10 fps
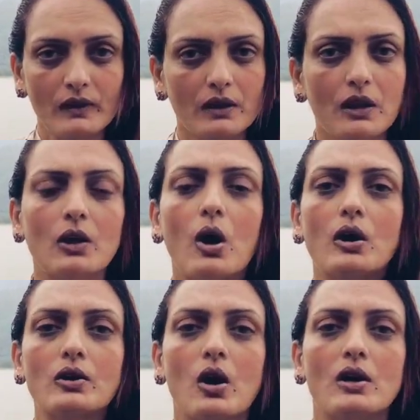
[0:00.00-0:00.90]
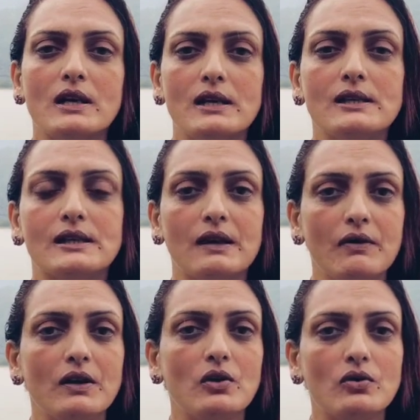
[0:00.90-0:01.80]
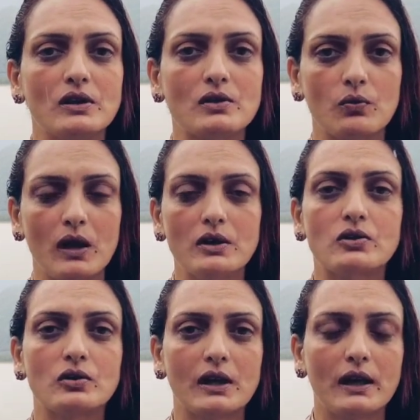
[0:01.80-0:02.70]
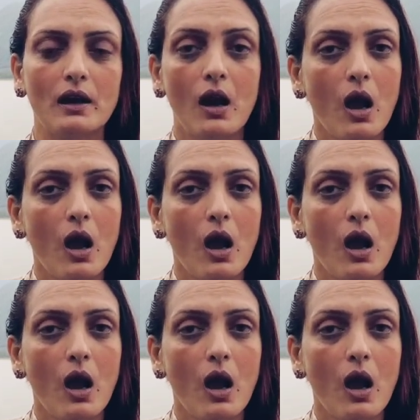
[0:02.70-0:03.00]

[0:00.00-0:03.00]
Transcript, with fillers: The Lord God is giving you this word today.